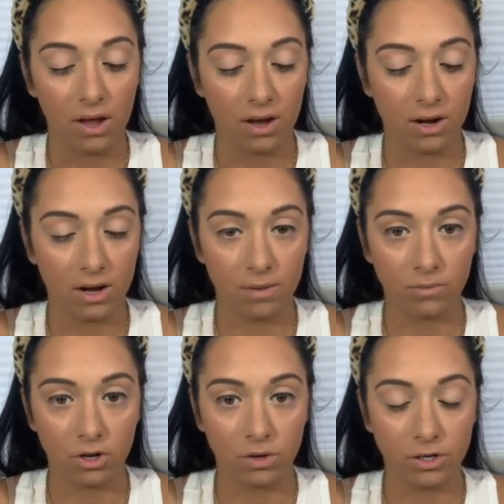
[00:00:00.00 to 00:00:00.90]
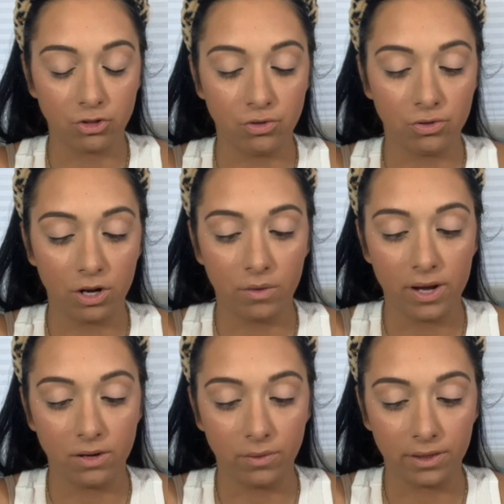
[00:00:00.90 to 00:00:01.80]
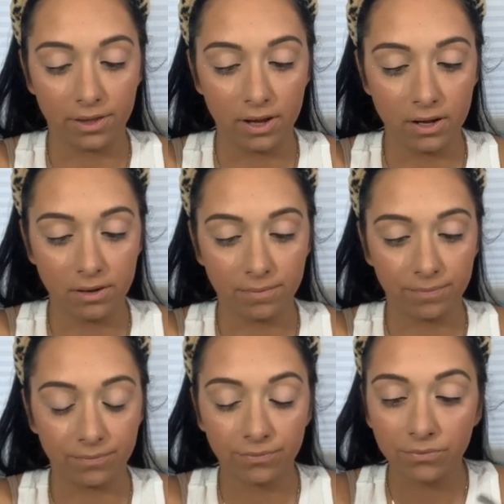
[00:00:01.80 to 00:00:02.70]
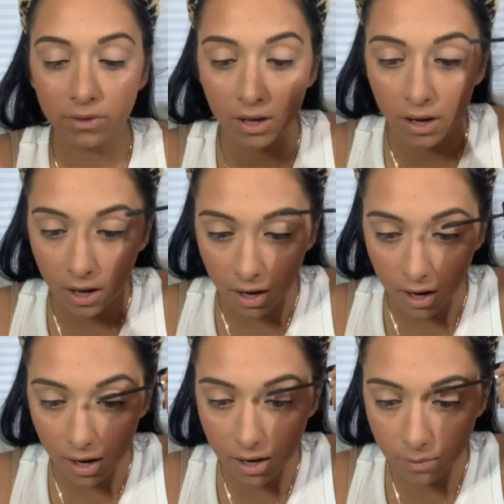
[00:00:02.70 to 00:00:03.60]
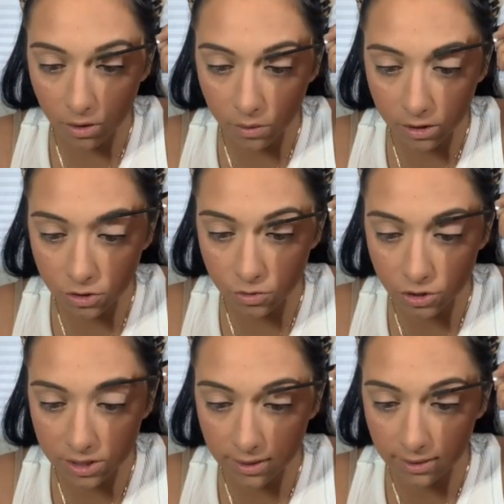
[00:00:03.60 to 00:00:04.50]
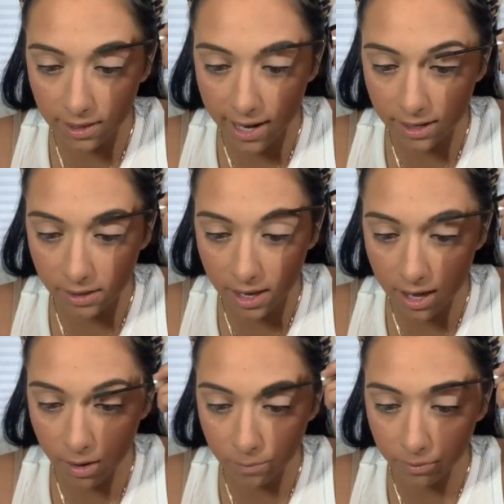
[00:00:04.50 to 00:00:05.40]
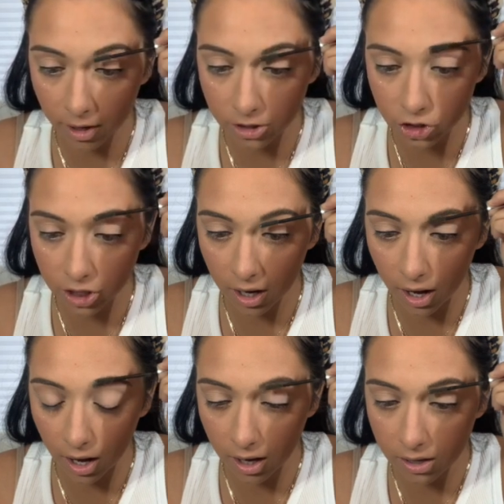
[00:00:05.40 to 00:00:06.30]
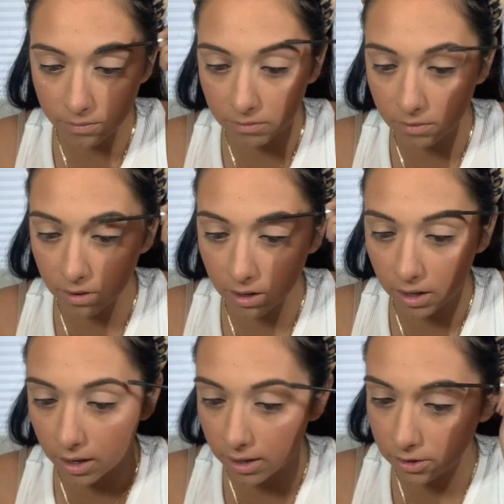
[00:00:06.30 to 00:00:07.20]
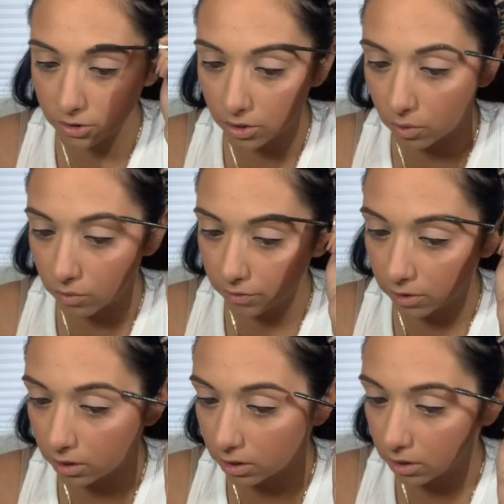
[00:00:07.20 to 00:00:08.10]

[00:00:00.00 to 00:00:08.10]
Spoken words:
And I'm going to go in with it. And I'm going to just lightly brush up and over.